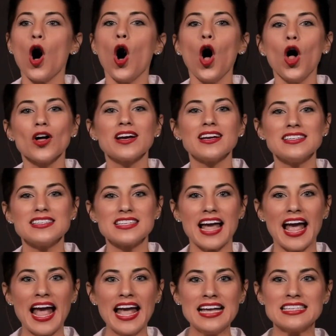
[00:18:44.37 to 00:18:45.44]
all
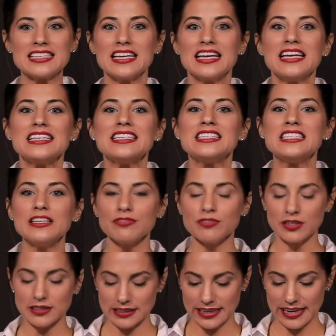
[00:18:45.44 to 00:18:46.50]
contained
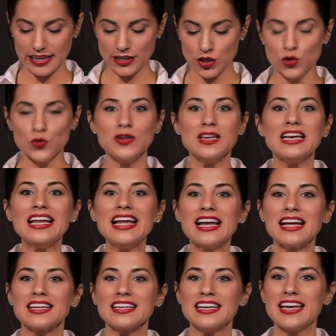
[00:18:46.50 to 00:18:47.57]
differently and
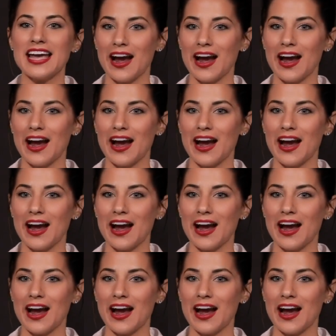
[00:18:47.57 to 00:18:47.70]
uniquely